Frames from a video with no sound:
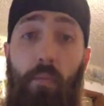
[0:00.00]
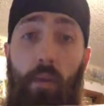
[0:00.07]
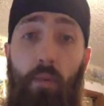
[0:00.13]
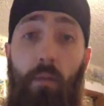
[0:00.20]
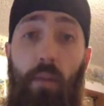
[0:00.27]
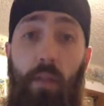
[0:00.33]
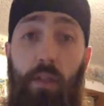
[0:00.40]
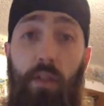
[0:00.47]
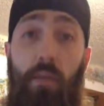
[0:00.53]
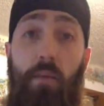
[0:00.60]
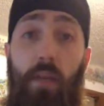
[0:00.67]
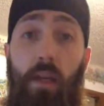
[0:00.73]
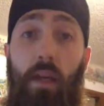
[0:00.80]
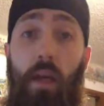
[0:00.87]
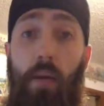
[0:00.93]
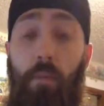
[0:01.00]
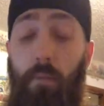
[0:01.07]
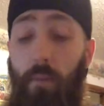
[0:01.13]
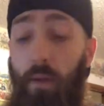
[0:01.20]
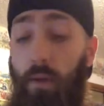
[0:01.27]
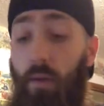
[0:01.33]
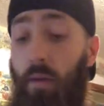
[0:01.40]
with a Gemini comic
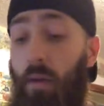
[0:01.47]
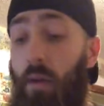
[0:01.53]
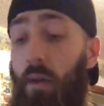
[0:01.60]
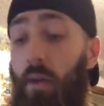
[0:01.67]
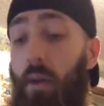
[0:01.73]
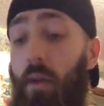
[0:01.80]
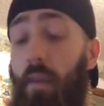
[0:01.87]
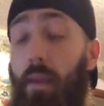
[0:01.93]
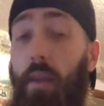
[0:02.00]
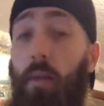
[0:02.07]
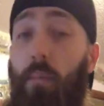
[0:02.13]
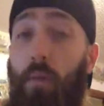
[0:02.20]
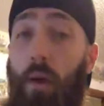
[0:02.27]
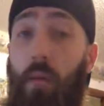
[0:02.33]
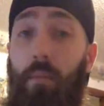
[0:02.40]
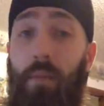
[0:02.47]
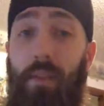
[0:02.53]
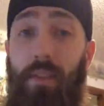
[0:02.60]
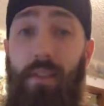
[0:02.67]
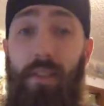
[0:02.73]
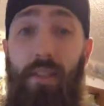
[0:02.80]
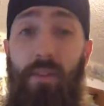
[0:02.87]
mailer. The only problem
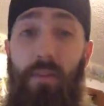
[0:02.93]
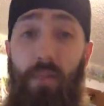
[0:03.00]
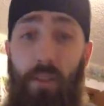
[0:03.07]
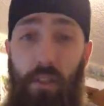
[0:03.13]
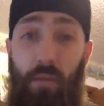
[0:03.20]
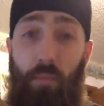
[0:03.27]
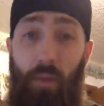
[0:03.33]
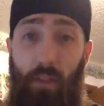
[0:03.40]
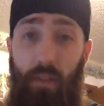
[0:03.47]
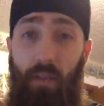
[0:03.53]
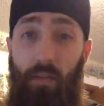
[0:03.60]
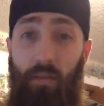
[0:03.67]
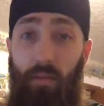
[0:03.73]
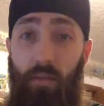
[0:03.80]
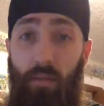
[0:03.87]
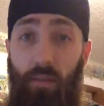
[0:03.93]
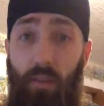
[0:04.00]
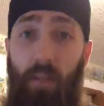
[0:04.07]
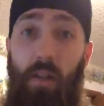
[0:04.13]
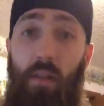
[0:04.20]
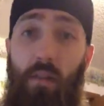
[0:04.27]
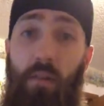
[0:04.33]
is that these are expensive.
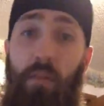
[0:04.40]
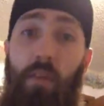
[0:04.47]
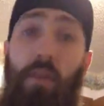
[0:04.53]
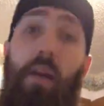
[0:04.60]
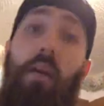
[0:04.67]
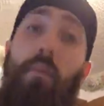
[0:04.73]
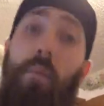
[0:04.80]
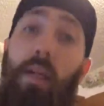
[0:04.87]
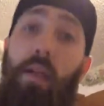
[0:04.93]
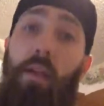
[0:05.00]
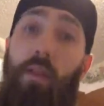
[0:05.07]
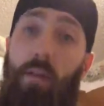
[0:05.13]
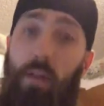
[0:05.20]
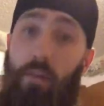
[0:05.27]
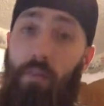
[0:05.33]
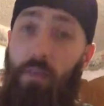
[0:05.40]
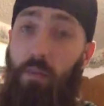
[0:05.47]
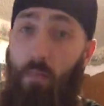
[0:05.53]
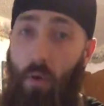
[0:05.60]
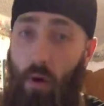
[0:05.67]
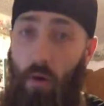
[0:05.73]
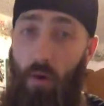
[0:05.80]
If you're like me and you have a
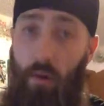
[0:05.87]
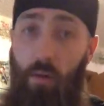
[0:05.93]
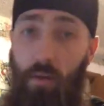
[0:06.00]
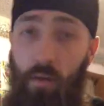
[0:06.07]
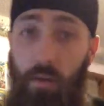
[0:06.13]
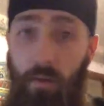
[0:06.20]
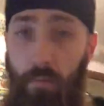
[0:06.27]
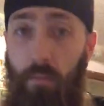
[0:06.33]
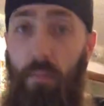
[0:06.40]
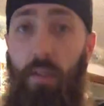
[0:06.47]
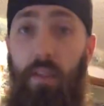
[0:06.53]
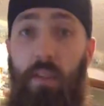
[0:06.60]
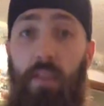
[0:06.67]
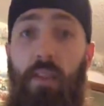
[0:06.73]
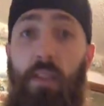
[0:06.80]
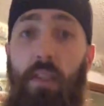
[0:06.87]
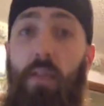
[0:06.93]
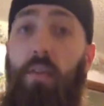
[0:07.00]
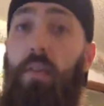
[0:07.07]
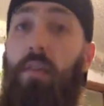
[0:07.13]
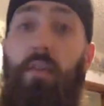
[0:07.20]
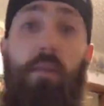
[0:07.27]
small business and
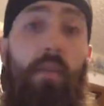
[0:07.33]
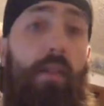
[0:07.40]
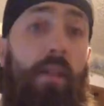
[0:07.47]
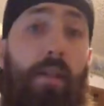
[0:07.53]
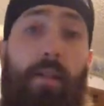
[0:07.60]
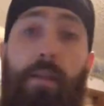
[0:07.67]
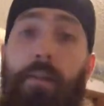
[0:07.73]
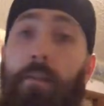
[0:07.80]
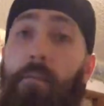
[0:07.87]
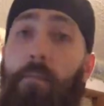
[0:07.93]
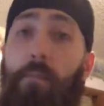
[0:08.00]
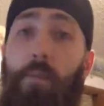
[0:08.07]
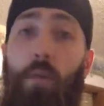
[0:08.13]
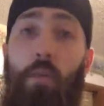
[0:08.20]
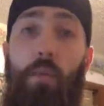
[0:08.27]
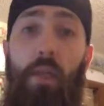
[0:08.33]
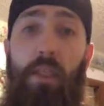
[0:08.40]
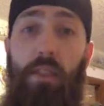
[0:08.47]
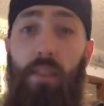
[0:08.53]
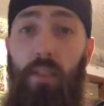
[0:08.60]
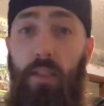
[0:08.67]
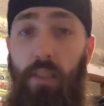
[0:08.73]
you're
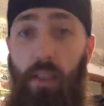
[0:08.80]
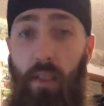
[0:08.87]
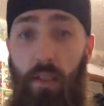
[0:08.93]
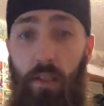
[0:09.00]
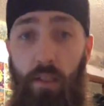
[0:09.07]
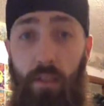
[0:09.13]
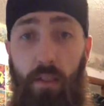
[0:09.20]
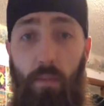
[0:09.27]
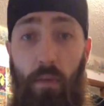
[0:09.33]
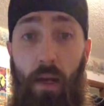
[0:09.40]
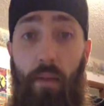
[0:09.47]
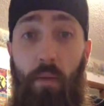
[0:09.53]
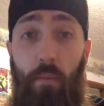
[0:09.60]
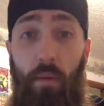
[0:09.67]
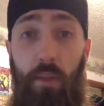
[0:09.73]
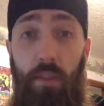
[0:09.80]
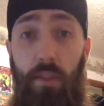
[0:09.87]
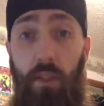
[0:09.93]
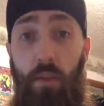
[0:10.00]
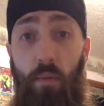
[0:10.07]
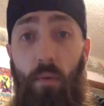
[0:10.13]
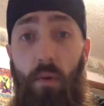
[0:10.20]
basically selling just to buy the books that
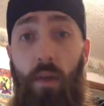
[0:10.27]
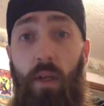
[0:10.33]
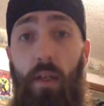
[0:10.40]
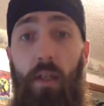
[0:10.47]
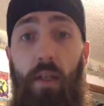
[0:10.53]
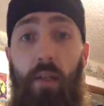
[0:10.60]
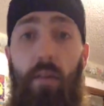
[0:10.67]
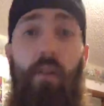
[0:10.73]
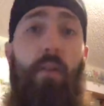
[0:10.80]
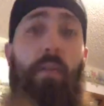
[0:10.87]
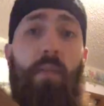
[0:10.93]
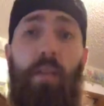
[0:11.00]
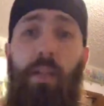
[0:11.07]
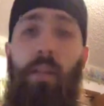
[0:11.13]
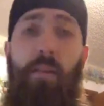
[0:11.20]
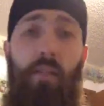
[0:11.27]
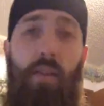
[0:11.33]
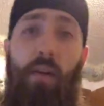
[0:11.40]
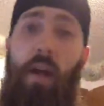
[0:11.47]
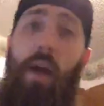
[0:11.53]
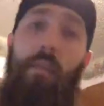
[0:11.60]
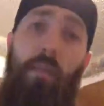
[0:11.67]
you want, and you
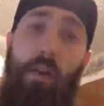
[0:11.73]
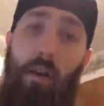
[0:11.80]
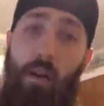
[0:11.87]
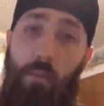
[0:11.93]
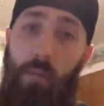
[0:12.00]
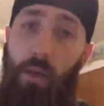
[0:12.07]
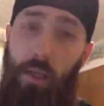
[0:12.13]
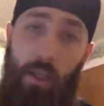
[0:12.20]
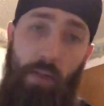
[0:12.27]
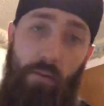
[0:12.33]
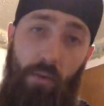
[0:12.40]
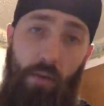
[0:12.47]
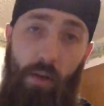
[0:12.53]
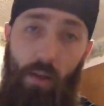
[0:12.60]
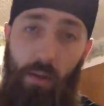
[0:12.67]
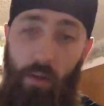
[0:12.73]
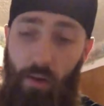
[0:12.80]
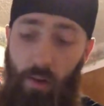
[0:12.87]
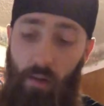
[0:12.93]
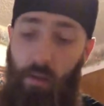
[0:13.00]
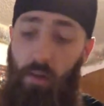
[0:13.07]
don't have a lot of money to throw out there